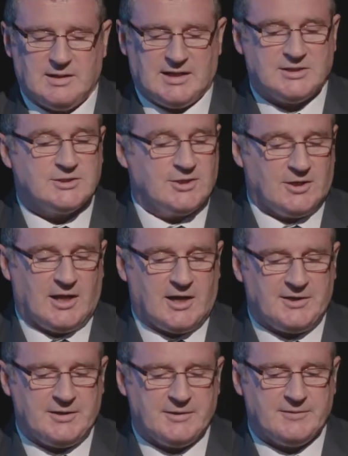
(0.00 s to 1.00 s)
at
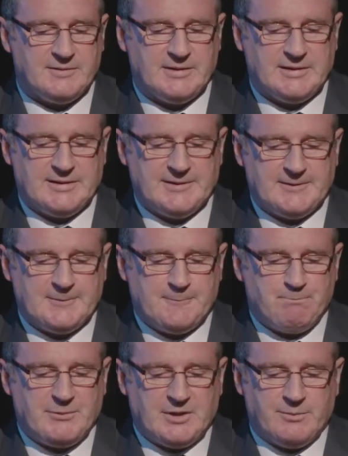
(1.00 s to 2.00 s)
Solon,
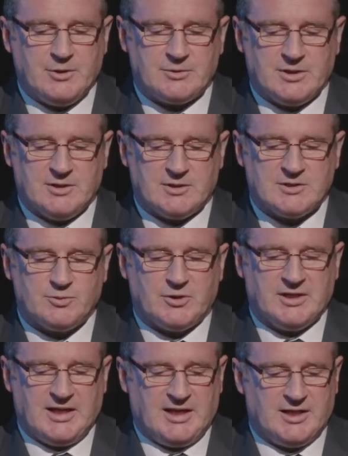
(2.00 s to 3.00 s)
the mutineers were
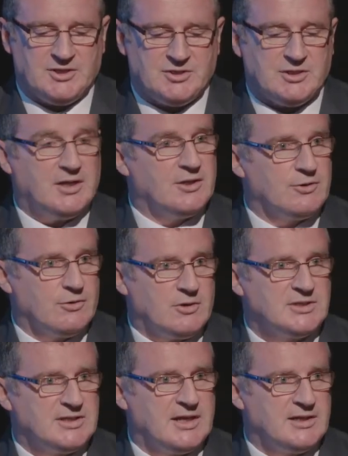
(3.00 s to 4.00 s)
engaged in their own
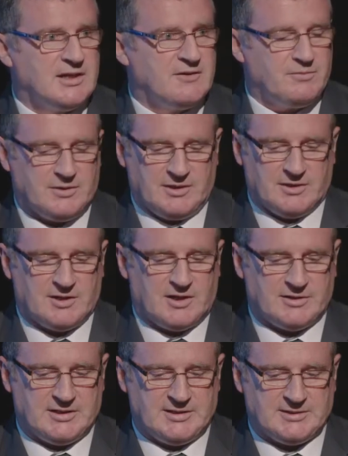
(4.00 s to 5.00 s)
standoff with the
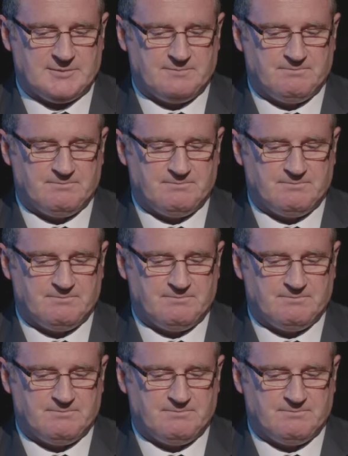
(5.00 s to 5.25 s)
authorities.